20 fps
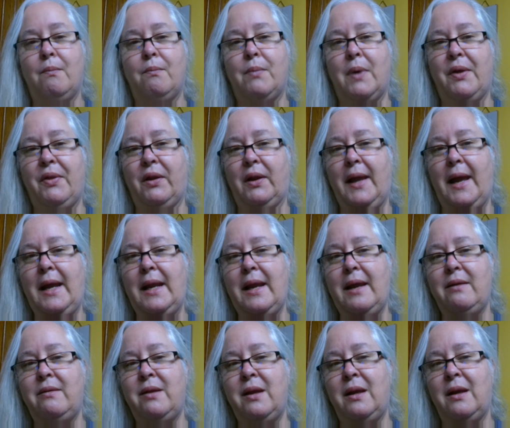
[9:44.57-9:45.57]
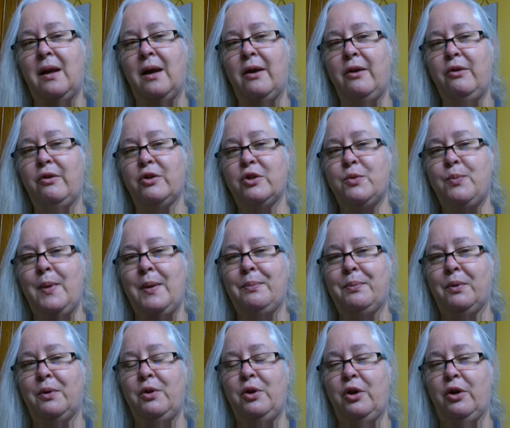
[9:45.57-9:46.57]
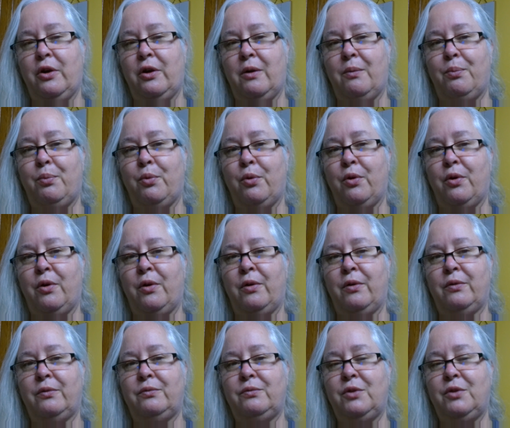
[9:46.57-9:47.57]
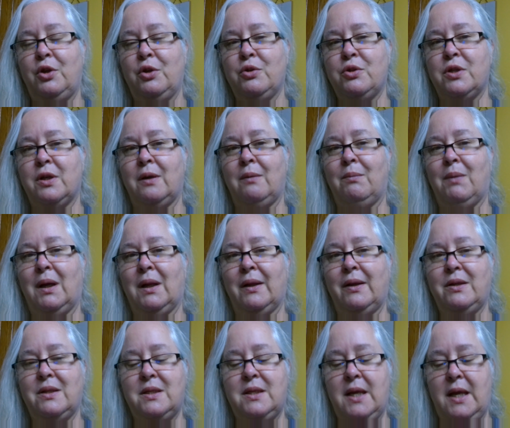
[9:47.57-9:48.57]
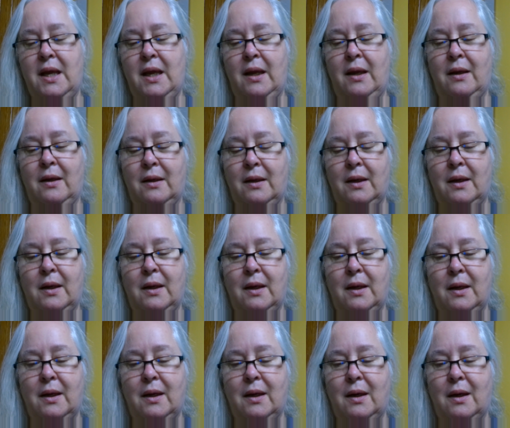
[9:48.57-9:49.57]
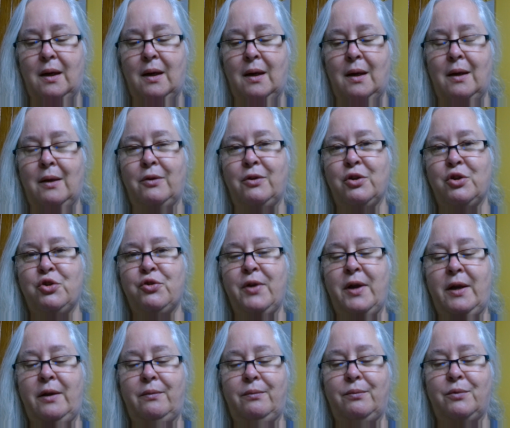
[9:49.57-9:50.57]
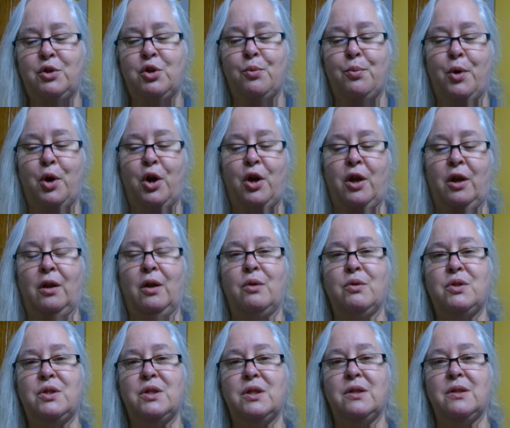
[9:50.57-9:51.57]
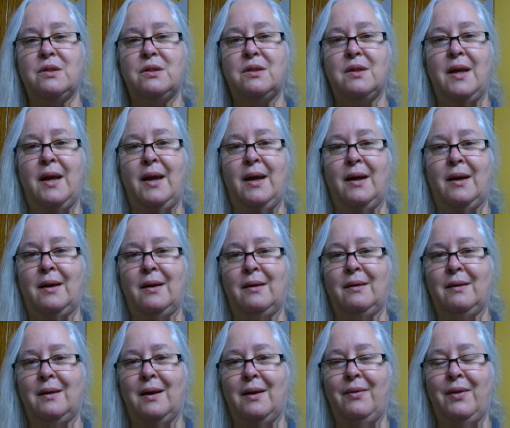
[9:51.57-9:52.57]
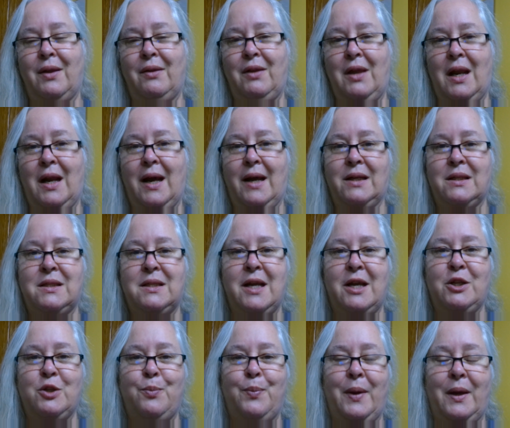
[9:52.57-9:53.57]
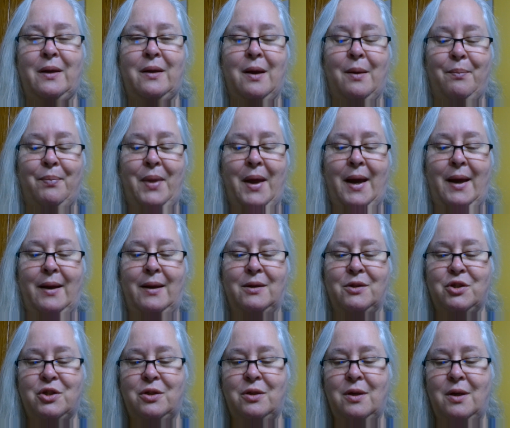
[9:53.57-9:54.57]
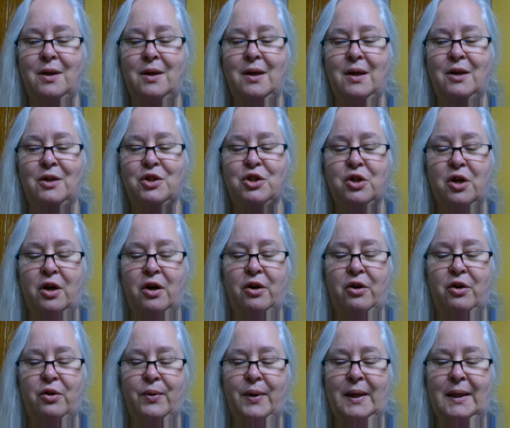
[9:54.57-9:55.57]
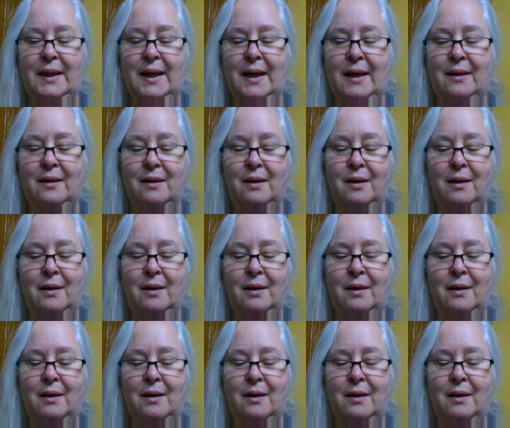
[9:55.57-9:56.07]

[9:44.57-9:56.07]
By the late 1800s, people in Europe were using mullein tea to treat tuberculosis, and then the United States picked up that and started doing that.